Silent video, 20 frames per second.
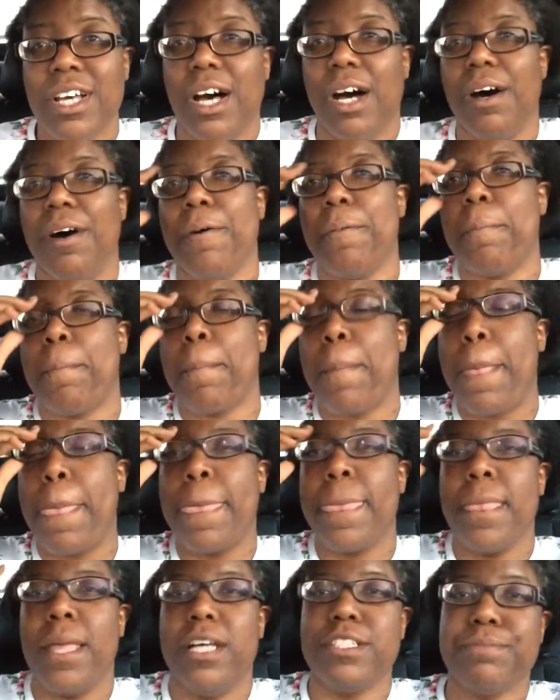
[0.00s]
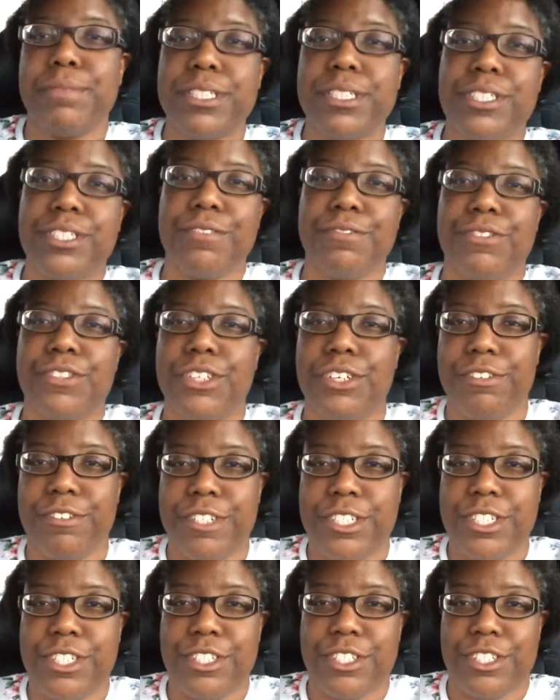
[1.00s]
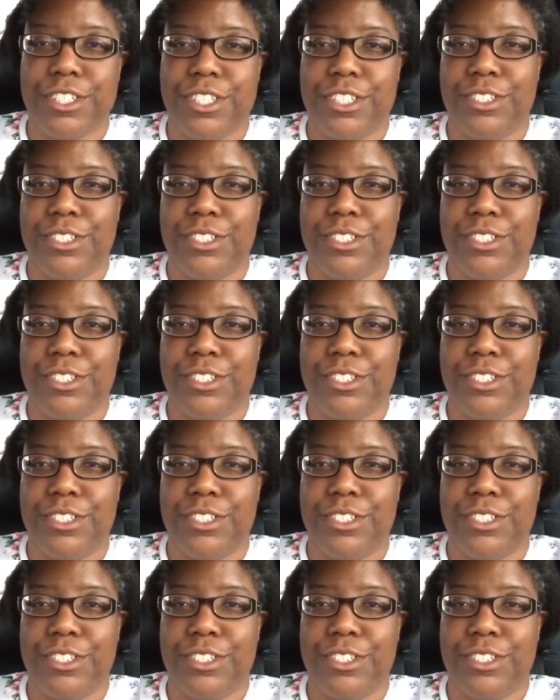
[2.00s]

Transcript: As much of your research